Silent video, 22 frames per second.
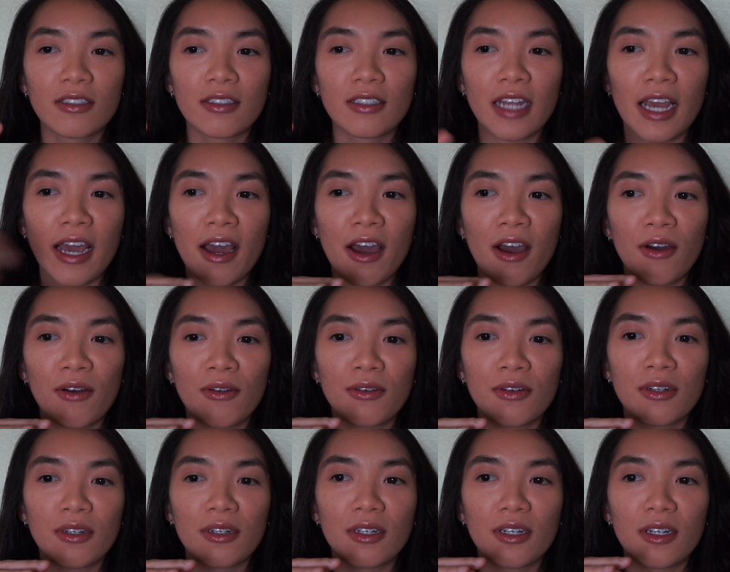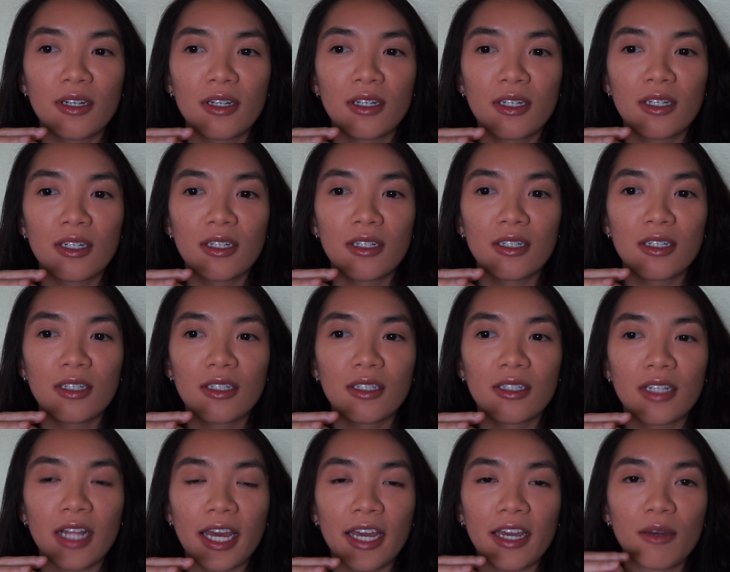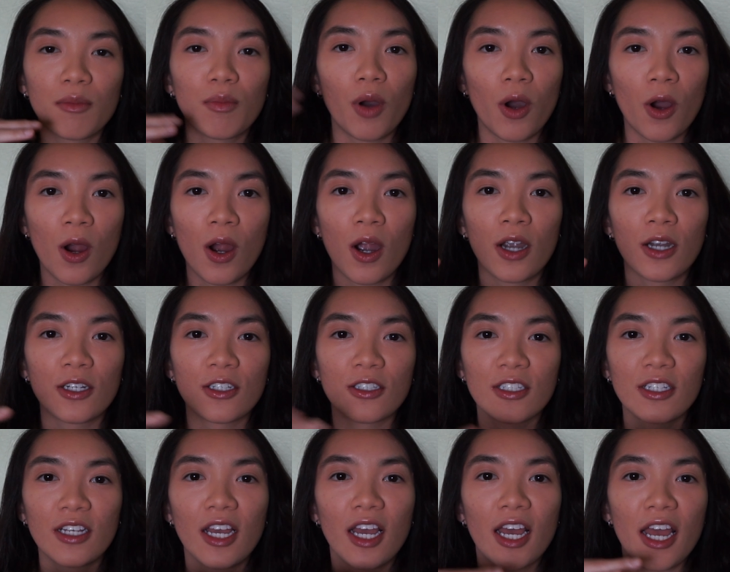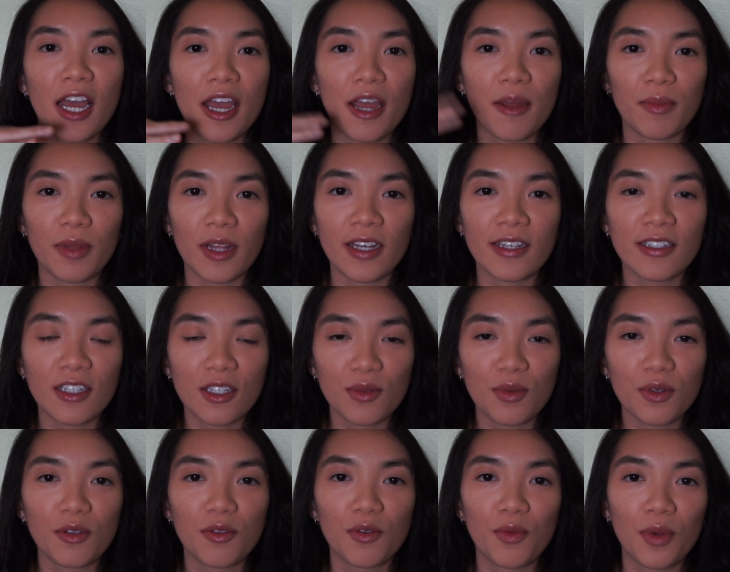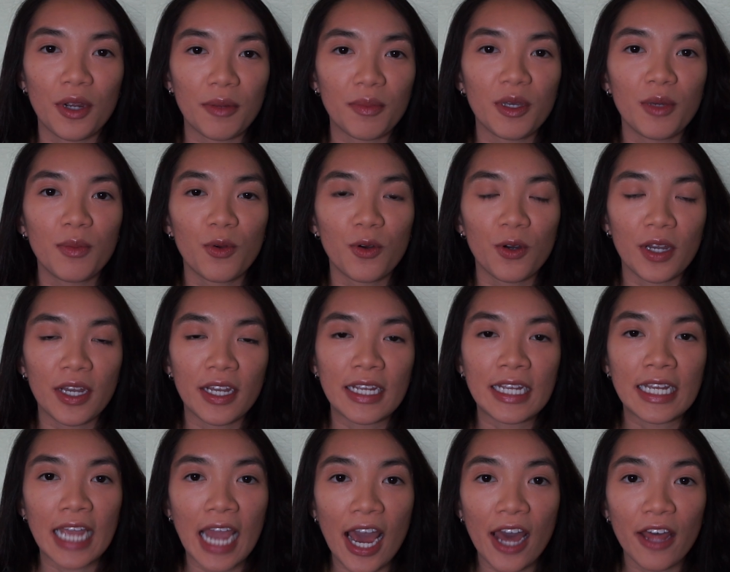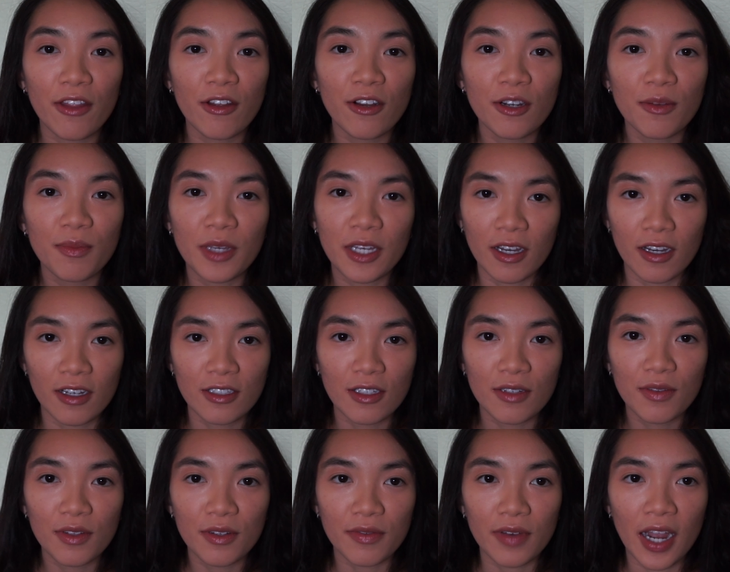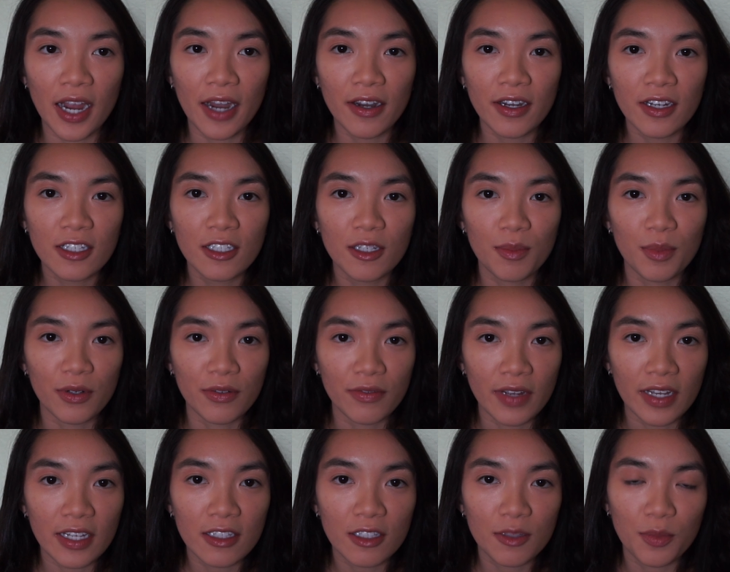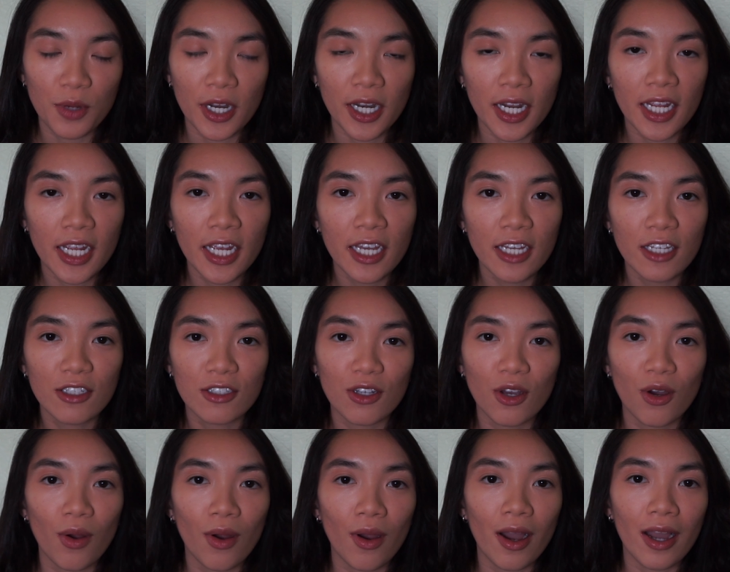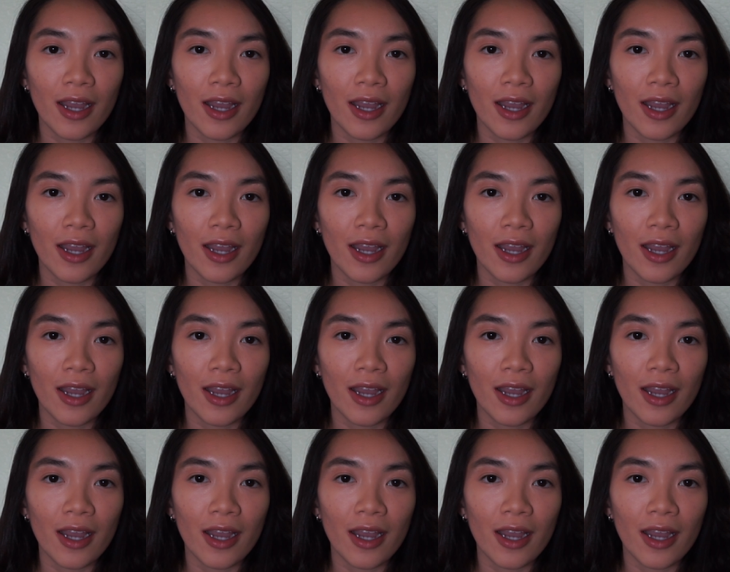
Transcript: down like bars and places with where people can gather because of the virus to prevent spreading it. So